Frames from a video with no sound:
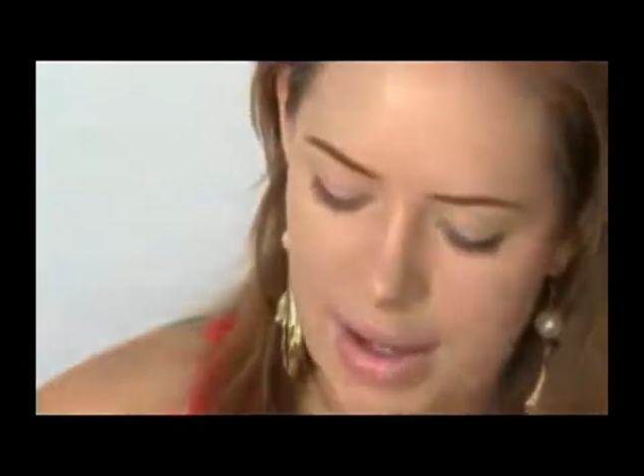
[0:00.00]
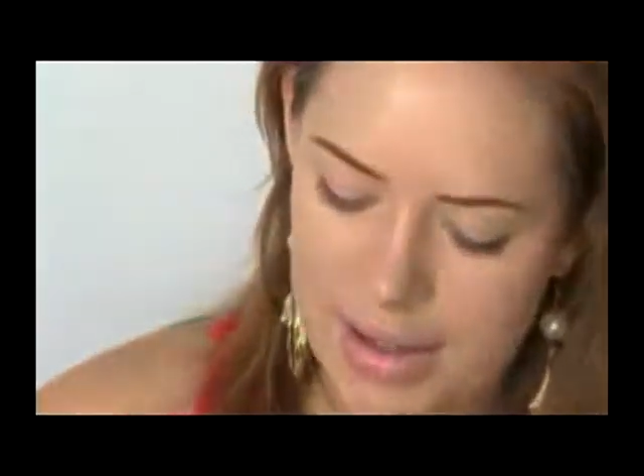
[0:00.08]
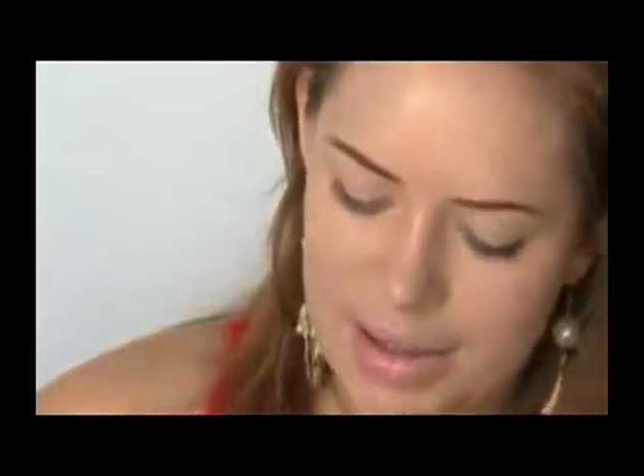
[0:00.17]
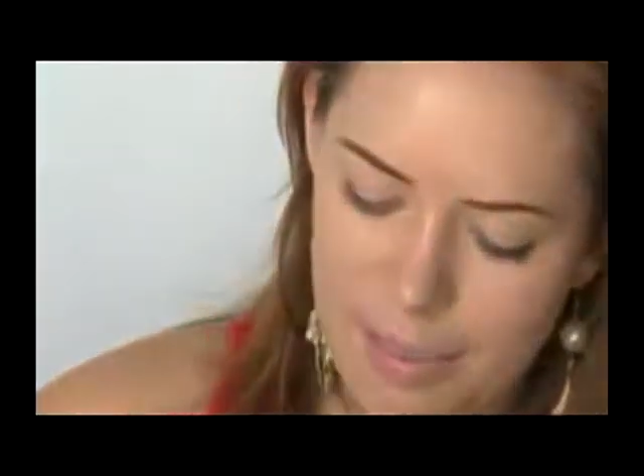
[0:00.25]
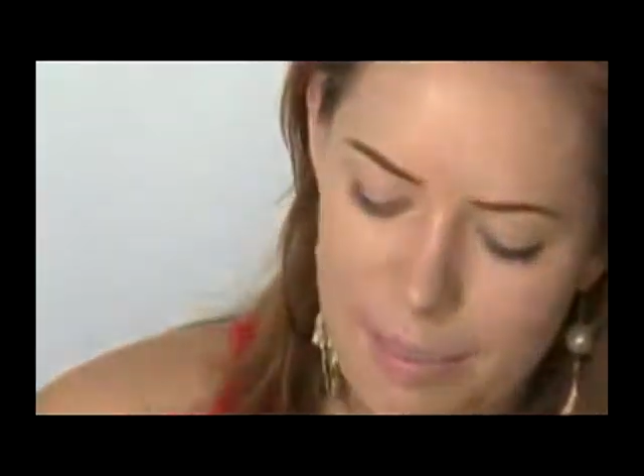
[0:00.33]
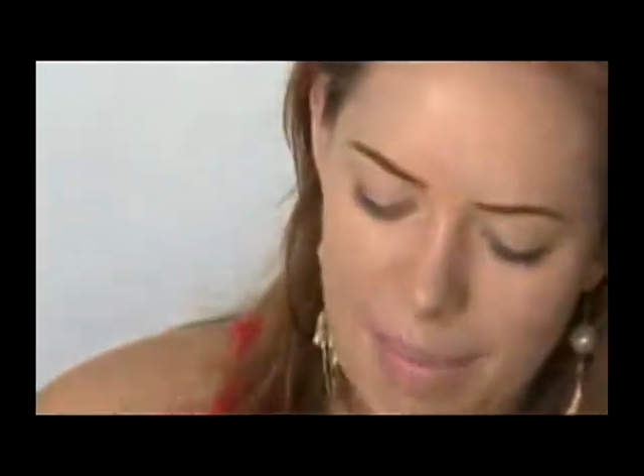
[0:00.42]
and
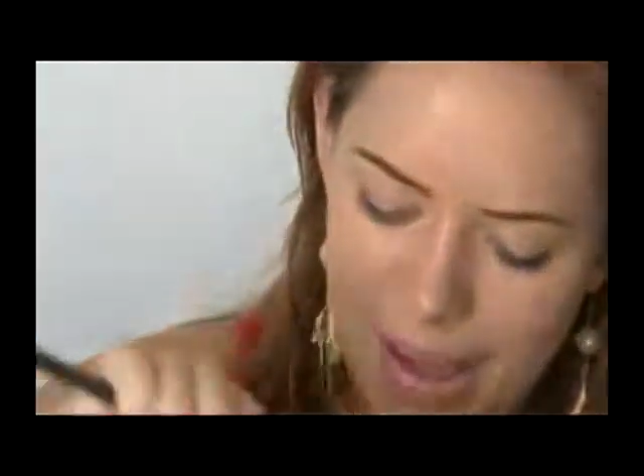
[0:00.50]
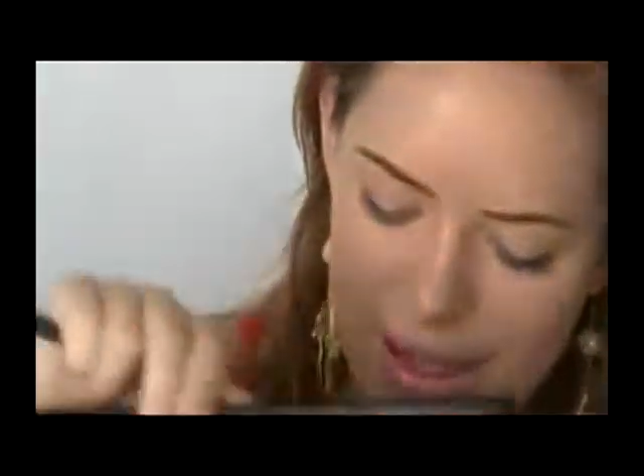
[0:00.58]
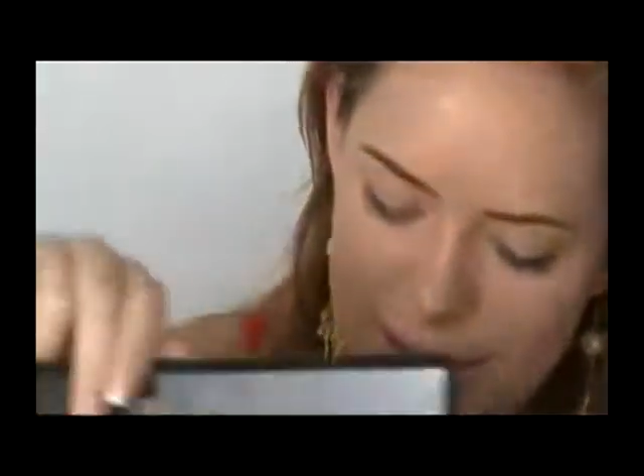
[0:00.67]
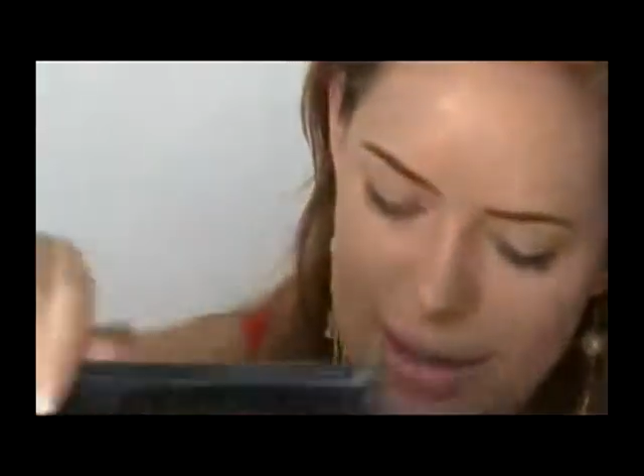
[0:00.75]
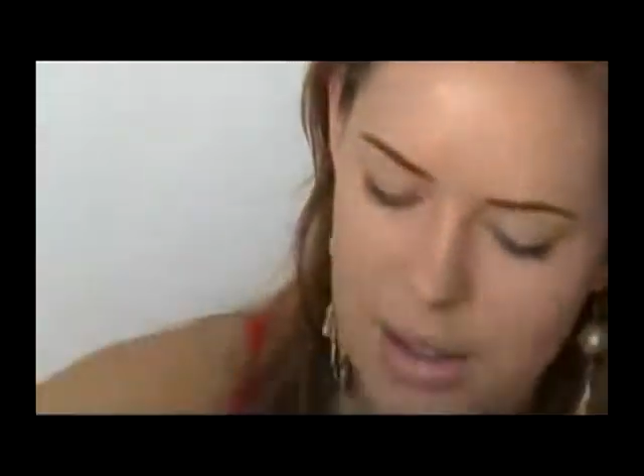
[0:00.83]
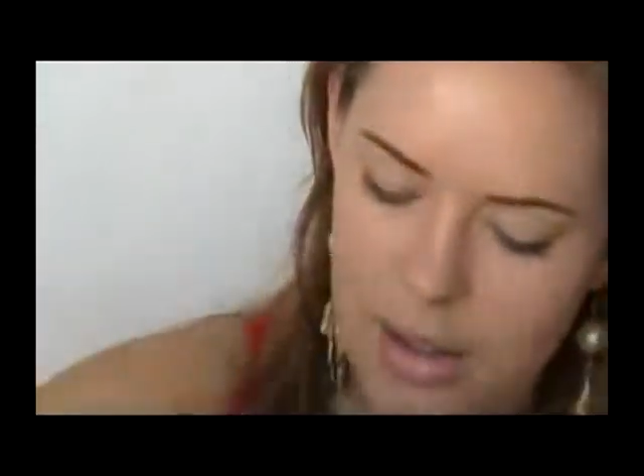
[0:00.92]
it has an
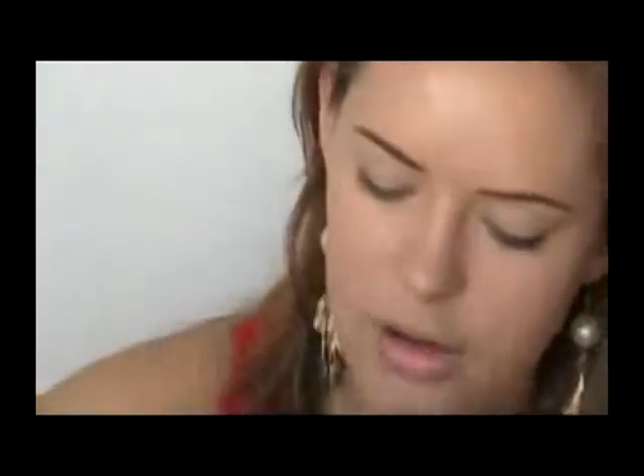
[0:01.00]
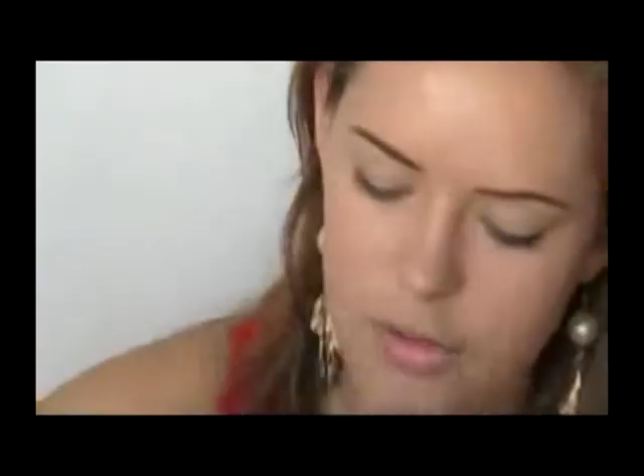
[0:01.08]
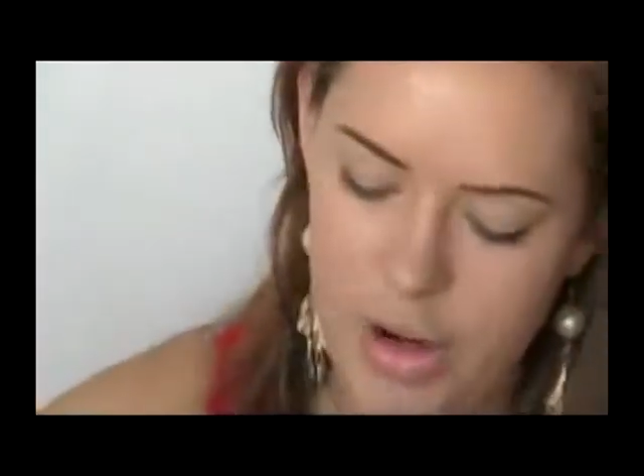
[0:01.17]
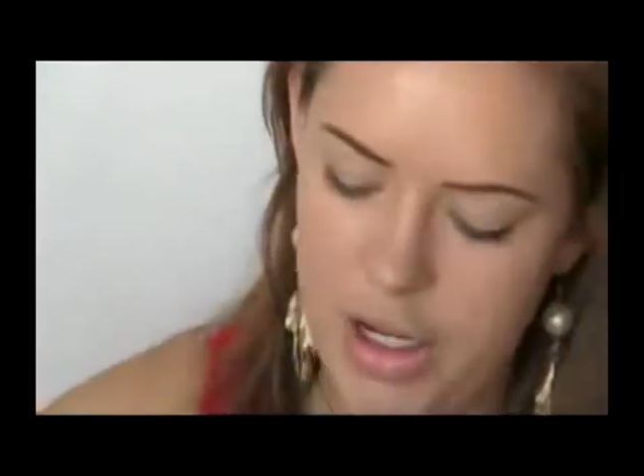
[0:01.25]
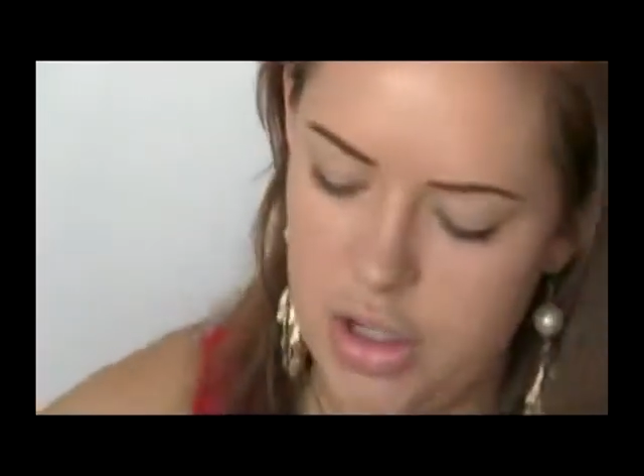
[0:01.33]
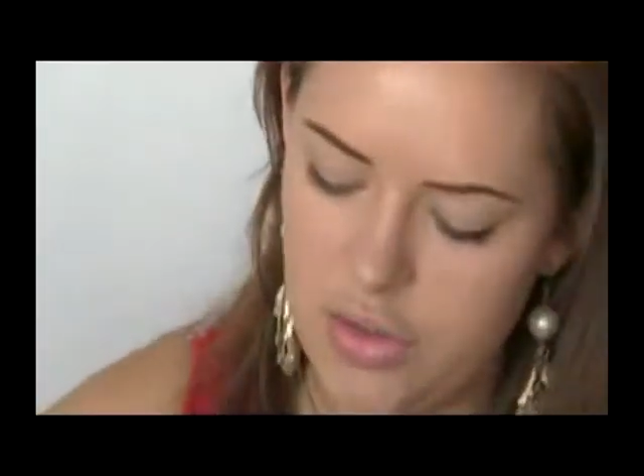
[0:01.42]

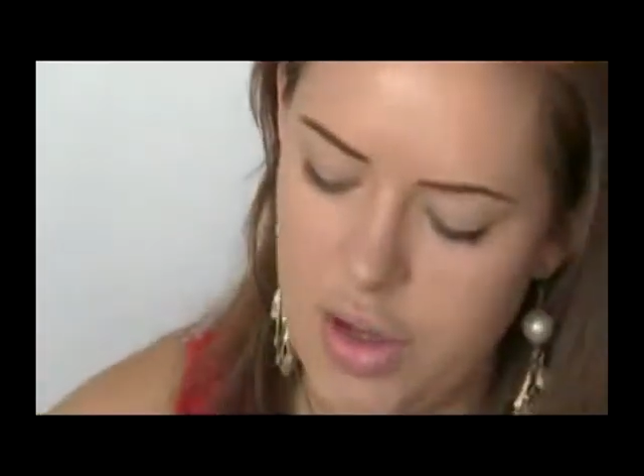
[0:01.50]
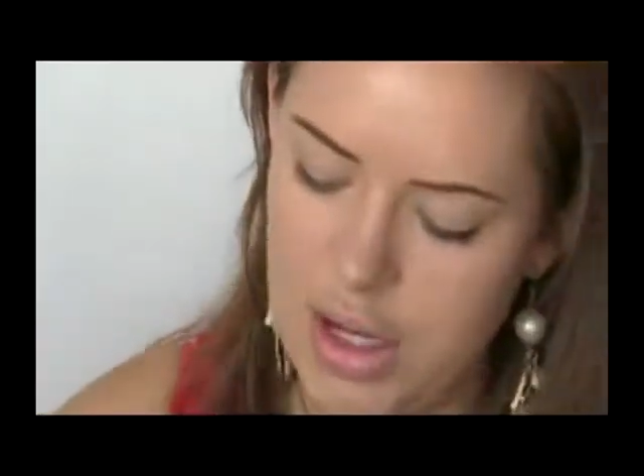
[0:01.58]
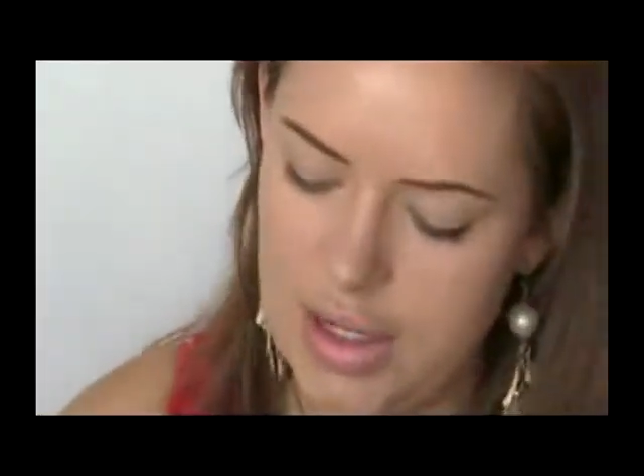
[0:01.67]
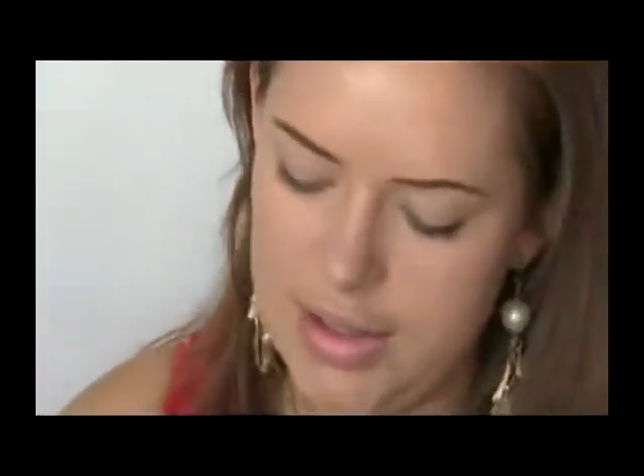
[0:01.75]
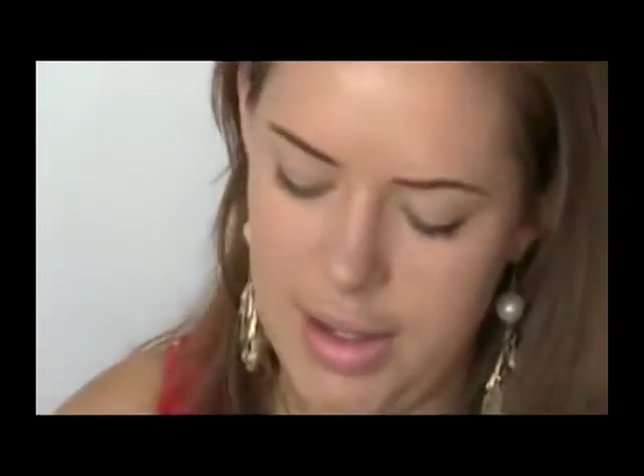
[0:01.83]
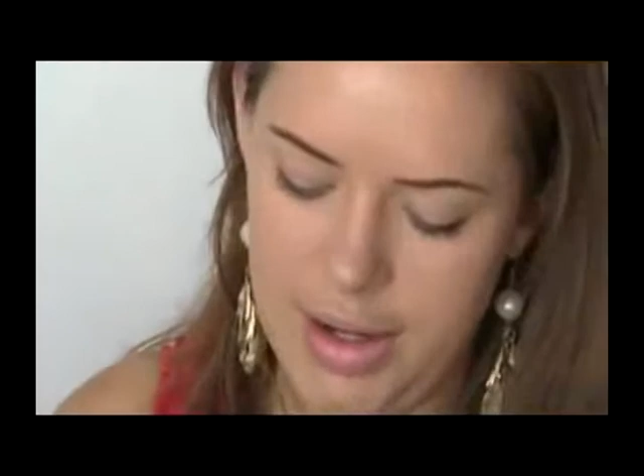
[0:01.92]
amazing range
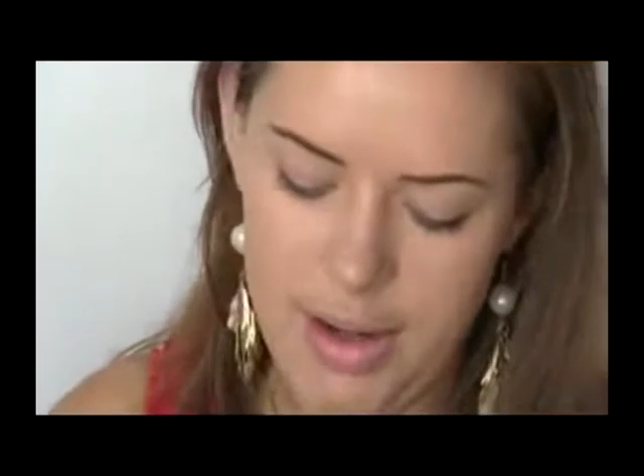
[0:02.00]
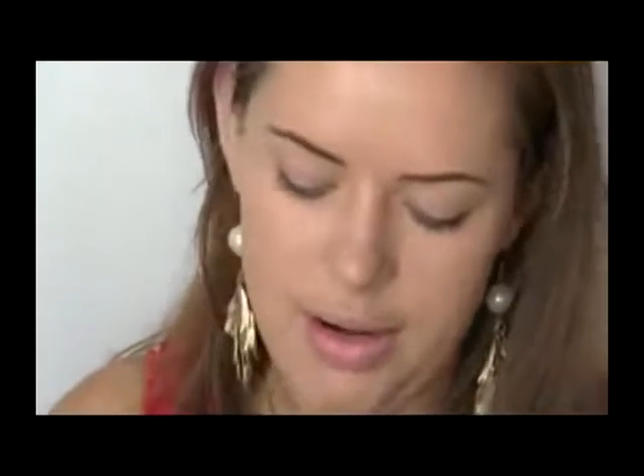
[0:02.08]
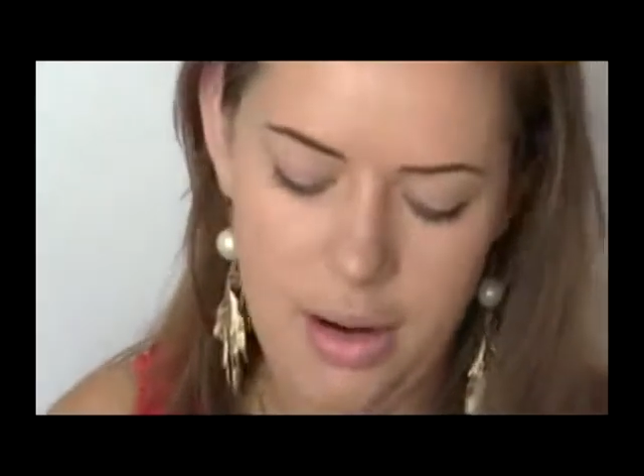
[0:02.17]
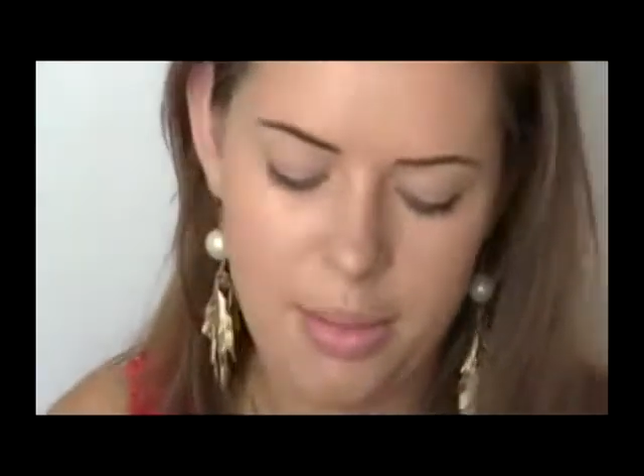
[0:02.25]
of colours in it,